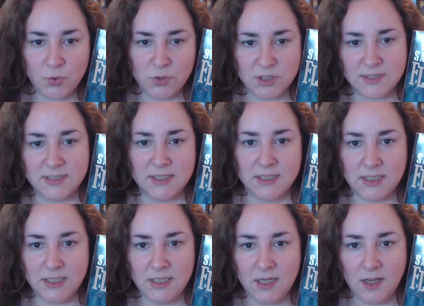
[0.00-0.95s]

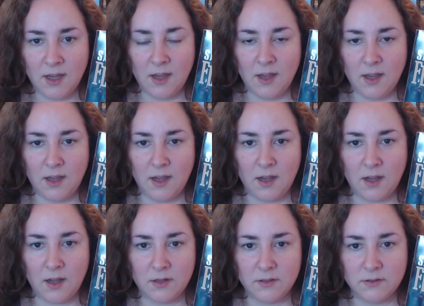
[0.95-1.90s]
city
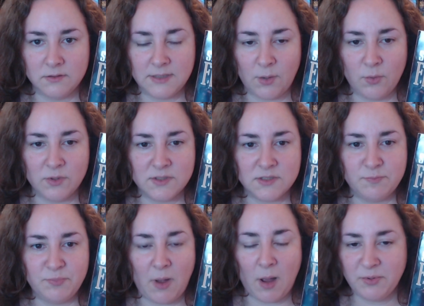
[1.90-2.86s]
that was
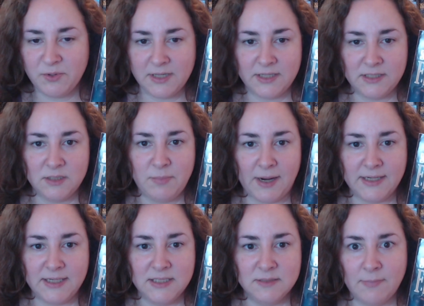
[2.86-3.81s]
populated by
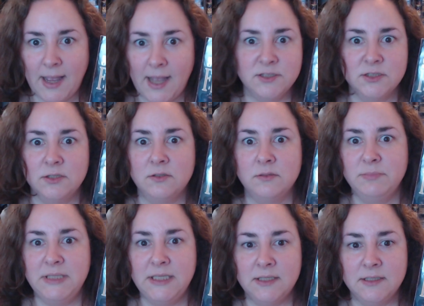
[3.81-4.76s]
these magical
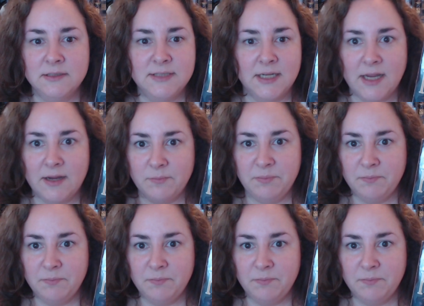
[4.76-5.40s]
beings that